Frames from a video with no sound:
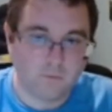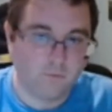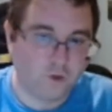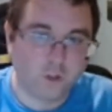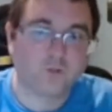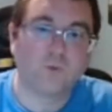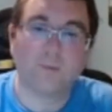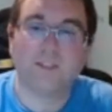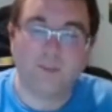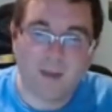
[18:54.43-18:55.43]
just
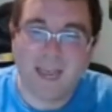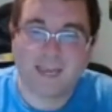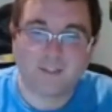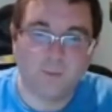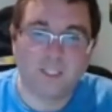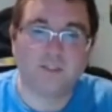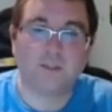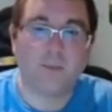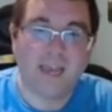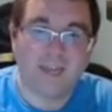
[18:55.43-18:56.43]
ripping the packs, because
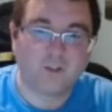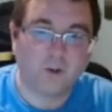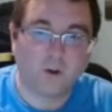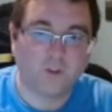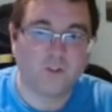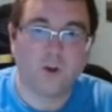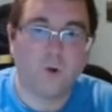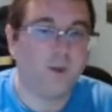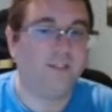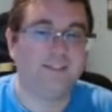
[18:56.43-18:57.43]
the packs are
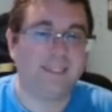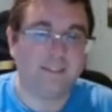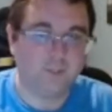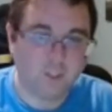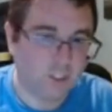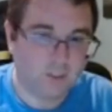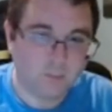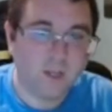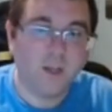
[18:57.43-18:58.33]
so insanely cheap.